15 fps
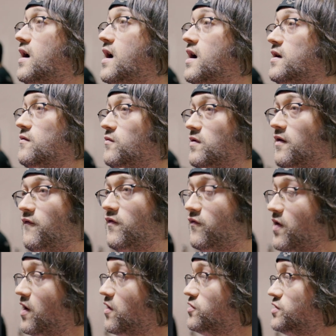Uh, we
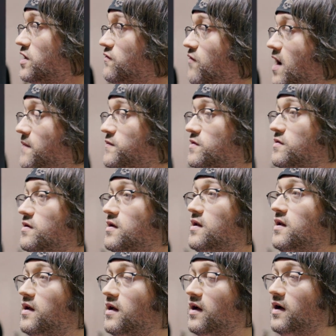got our Jade Raptor.
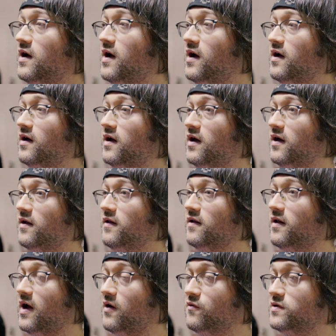Uh, and
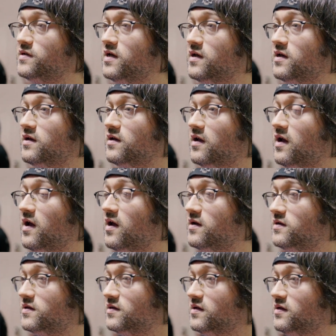I would take it
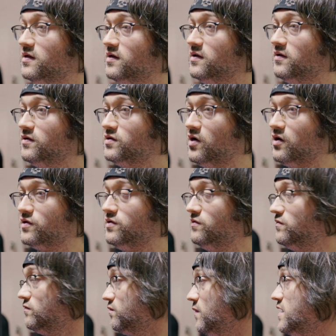and talk
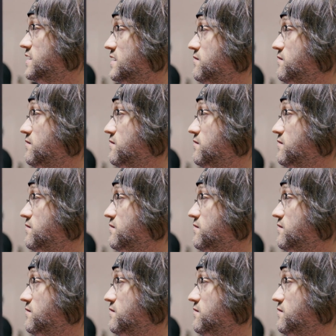to my